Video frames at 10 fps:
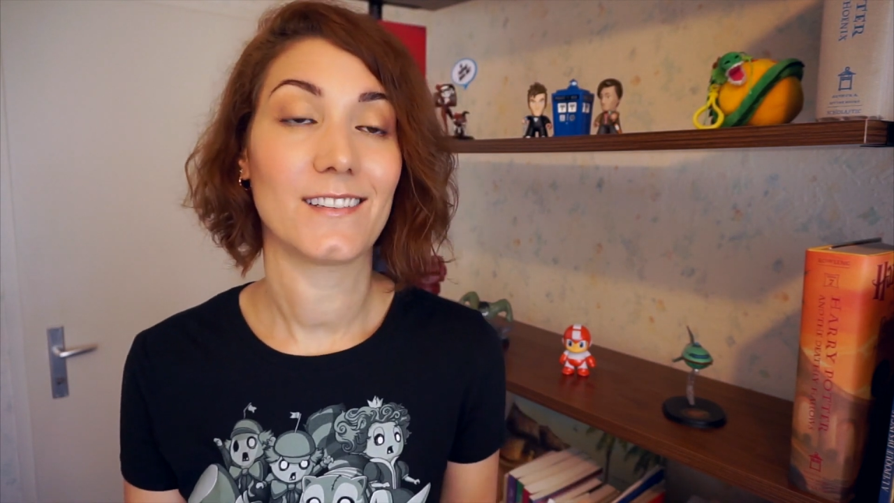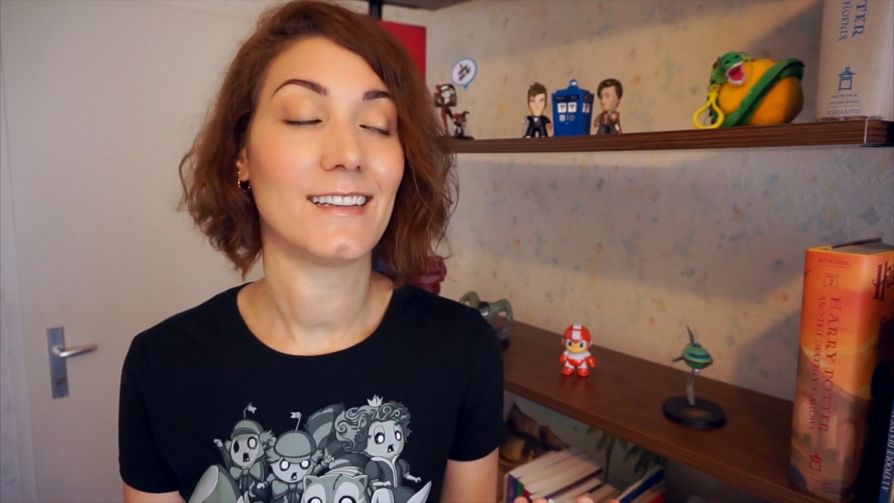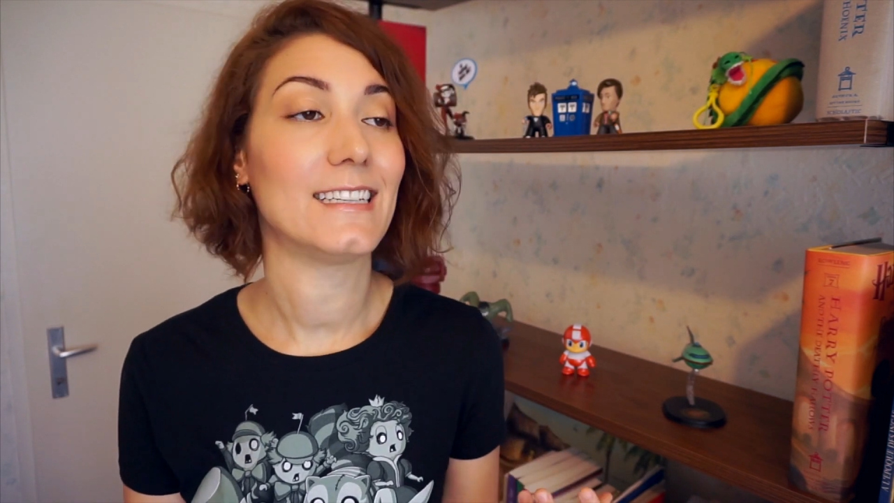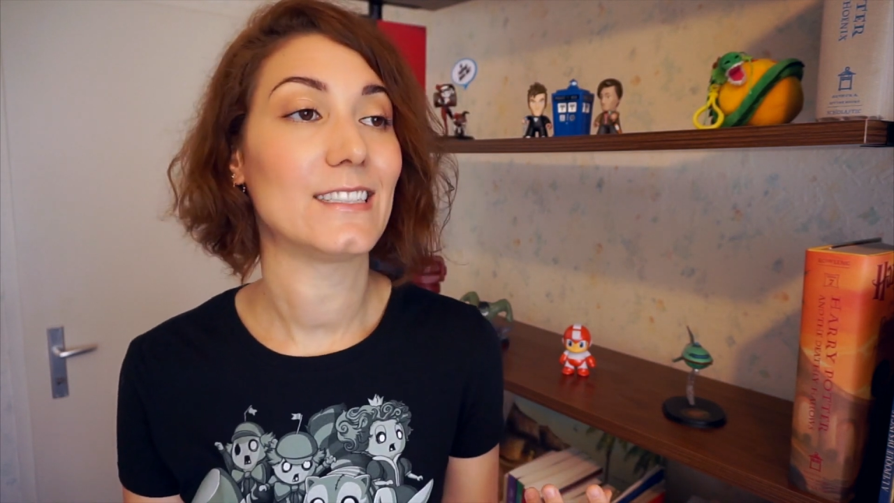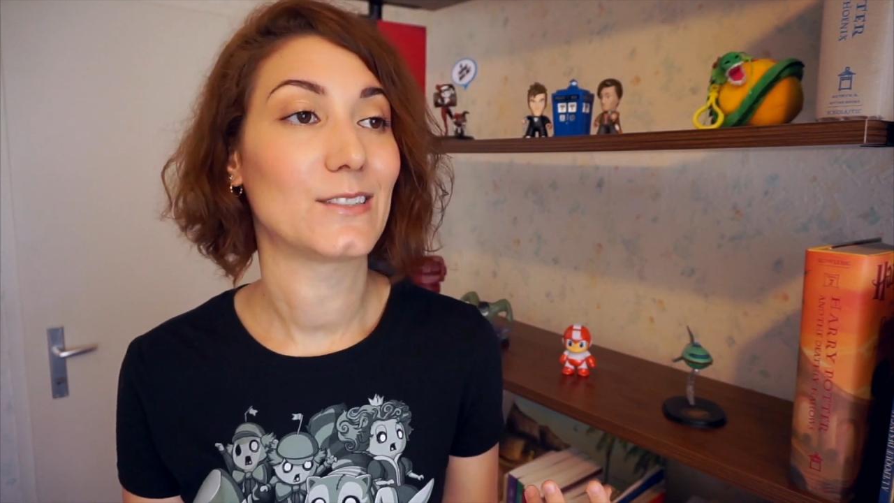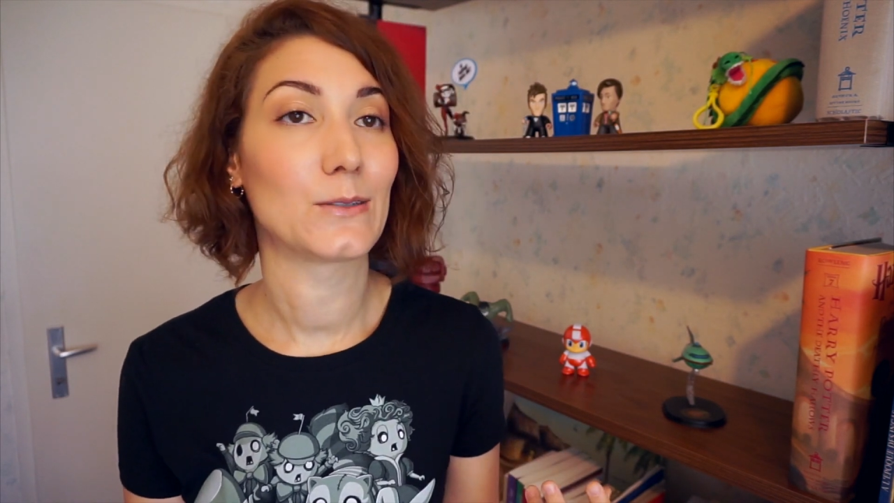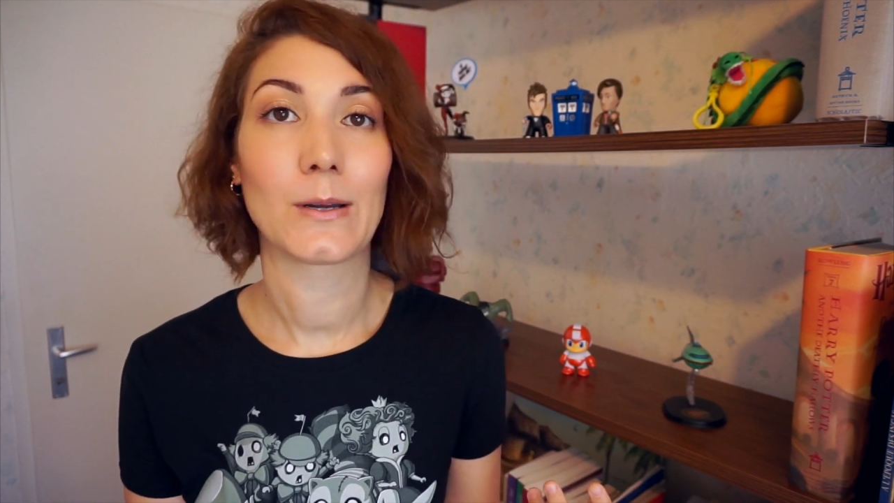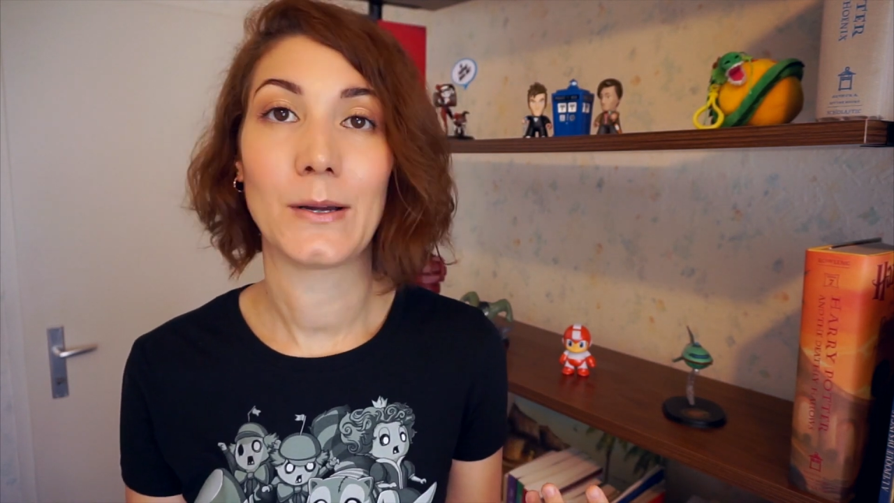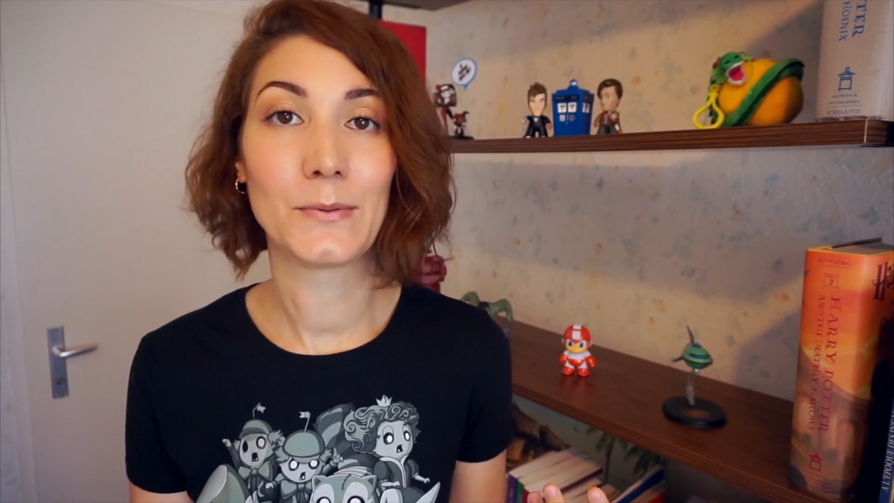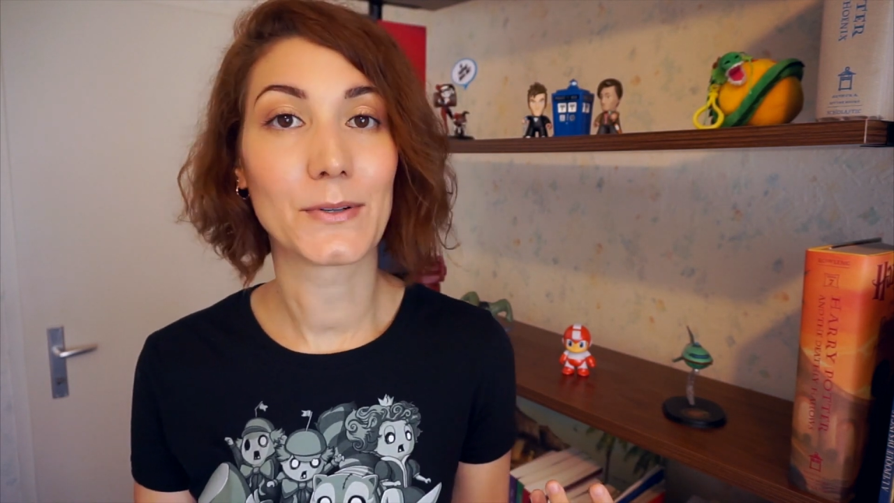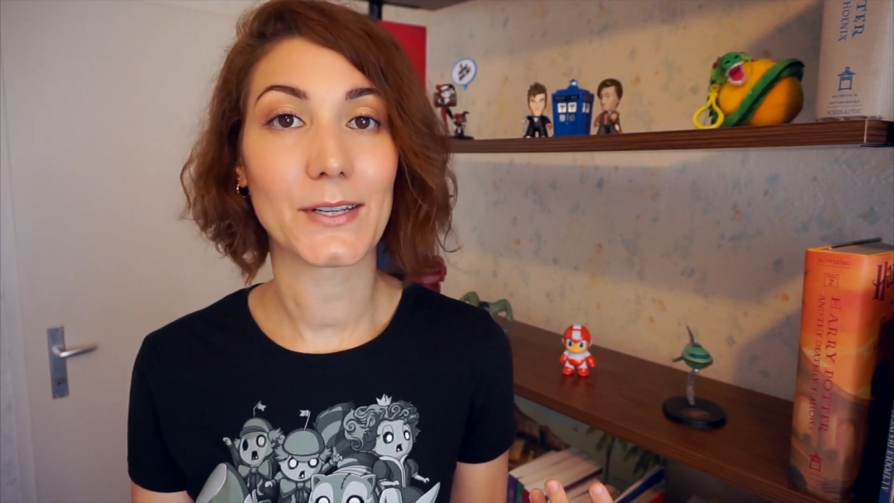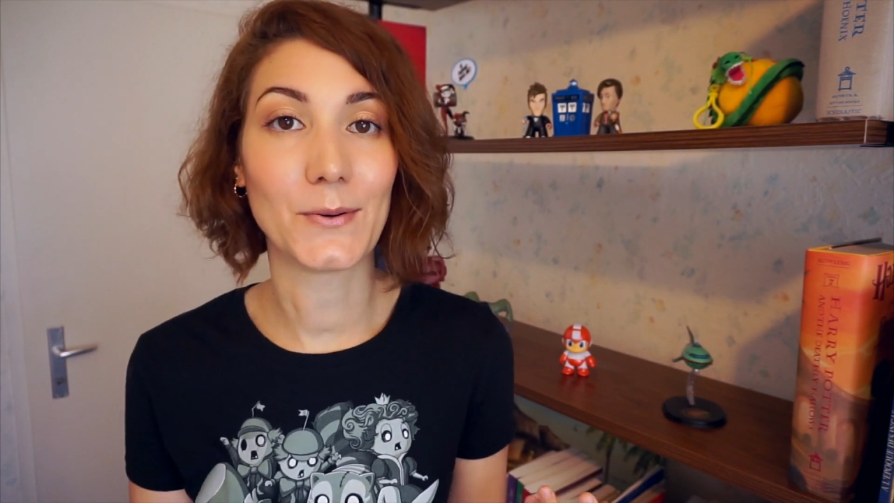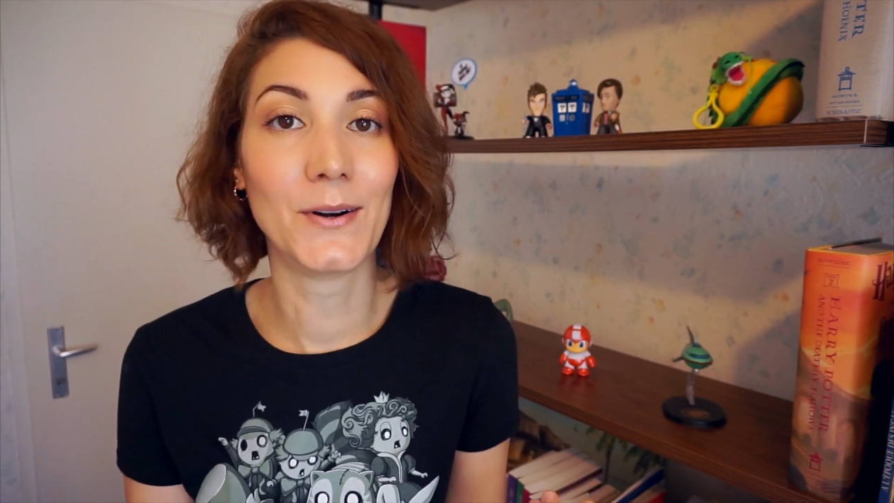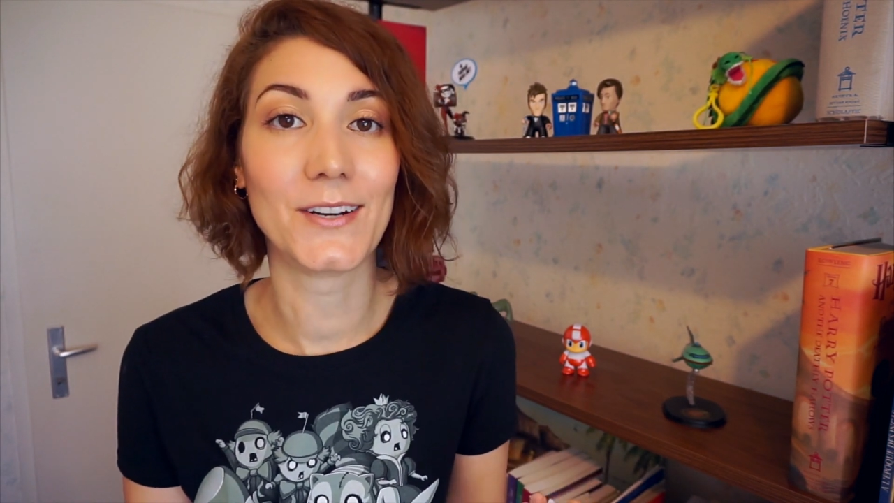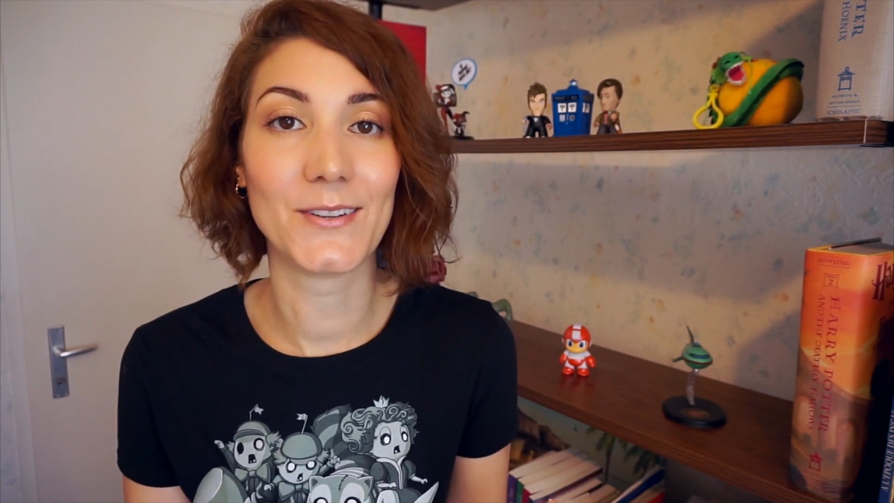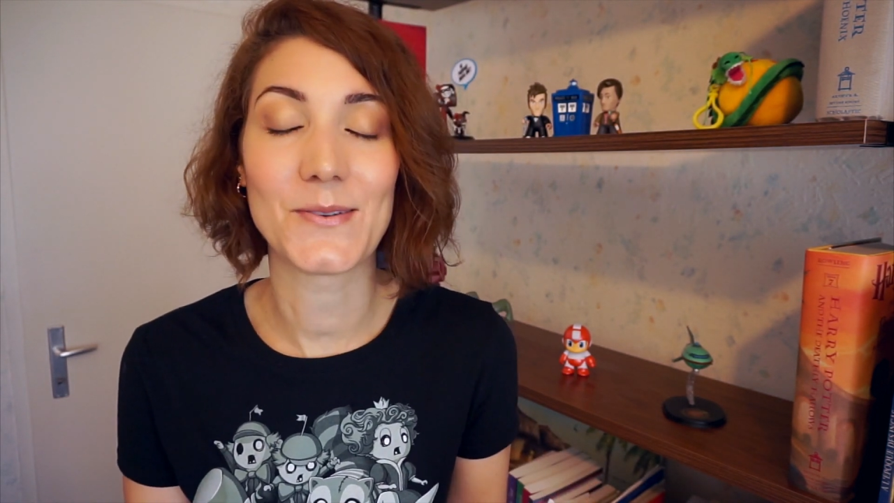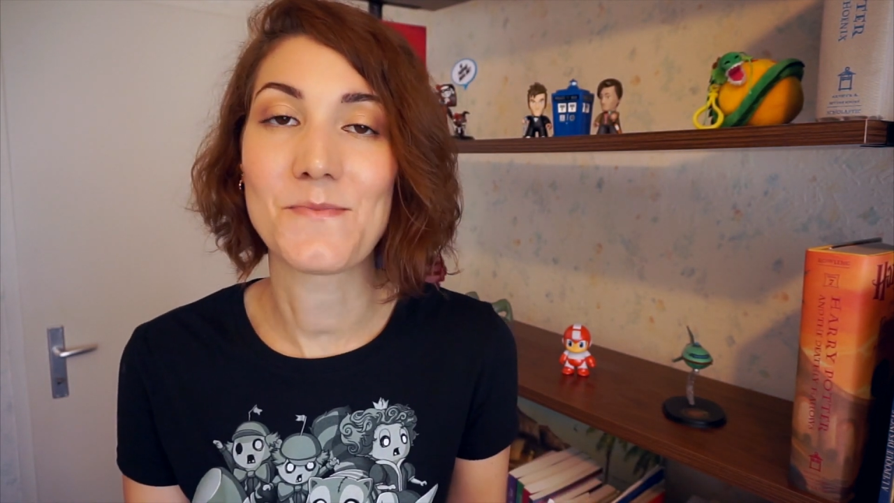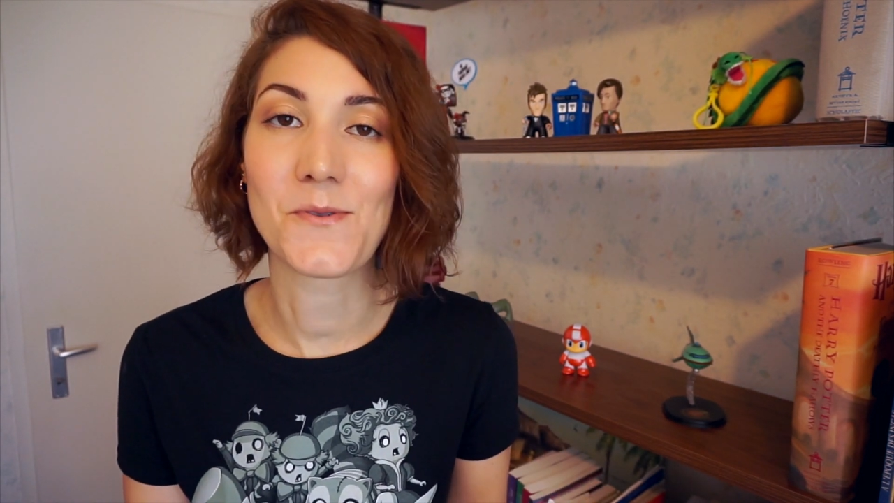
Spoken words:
Like, I really want to know